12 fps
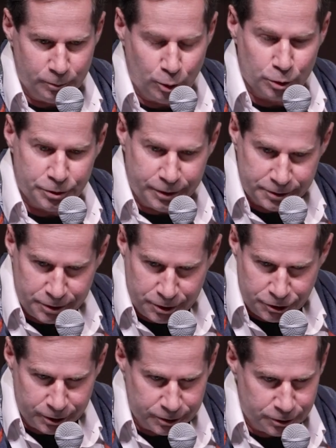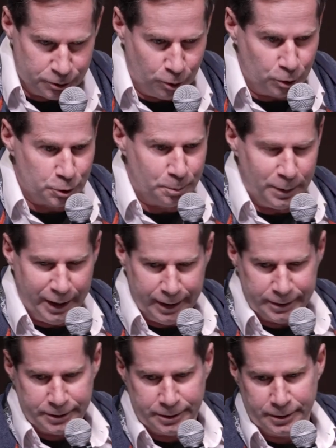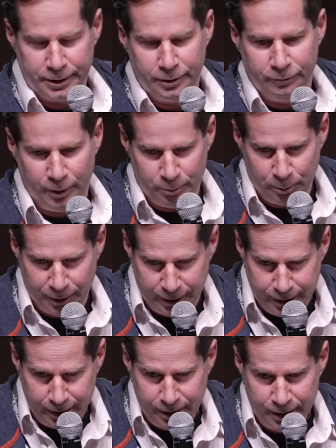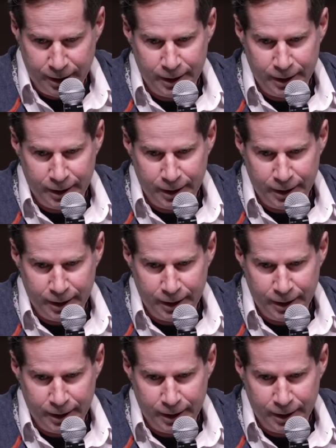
those decisions, those plans from the beginning,